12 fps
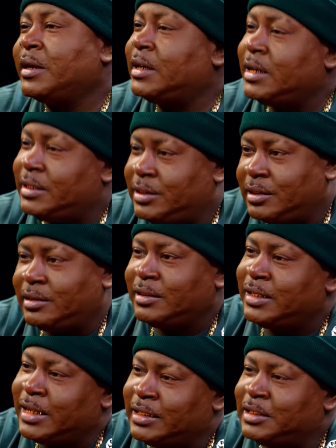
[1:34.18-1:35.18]
a Geechee.
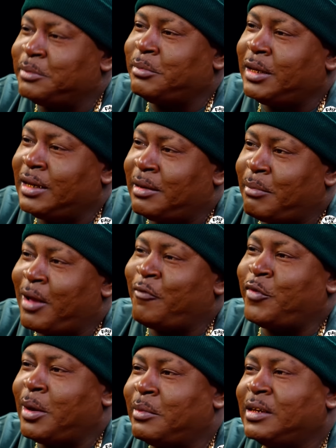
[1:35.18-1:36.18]
Geechee meaning my
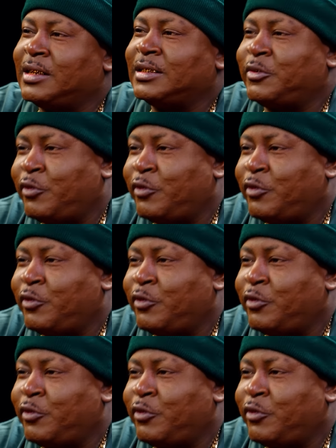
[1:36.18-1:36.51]
family is